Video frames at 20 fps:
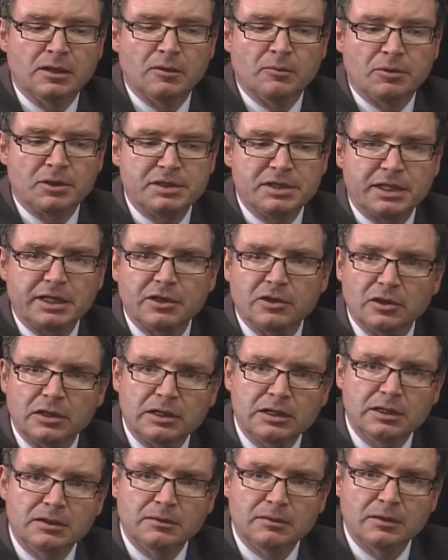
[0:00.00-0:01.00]

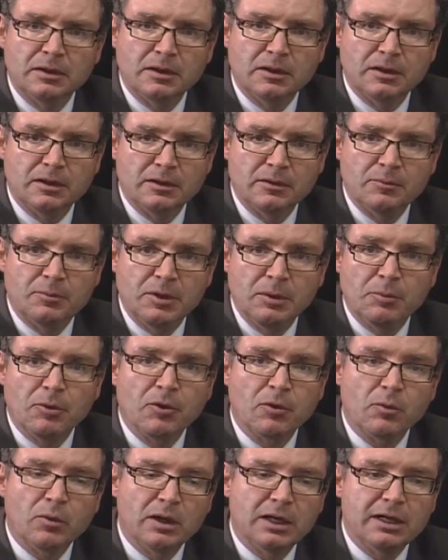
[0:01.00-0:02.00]
particularly people
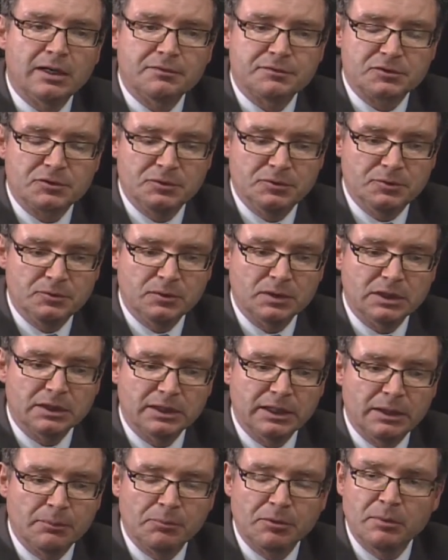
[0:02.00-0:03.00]
that will have to
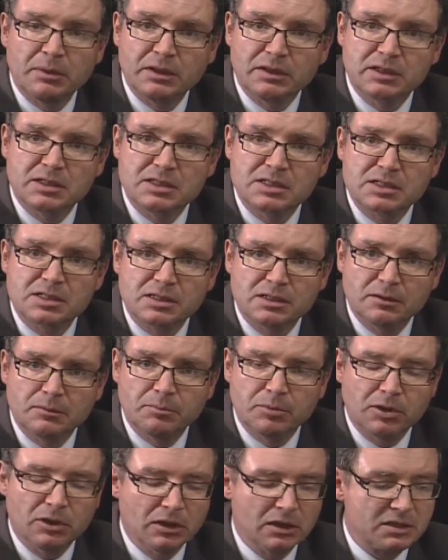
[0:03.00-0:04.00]
implement these
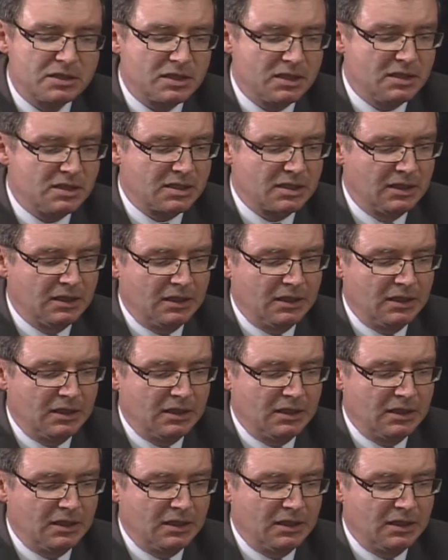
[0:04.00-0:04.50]
policies,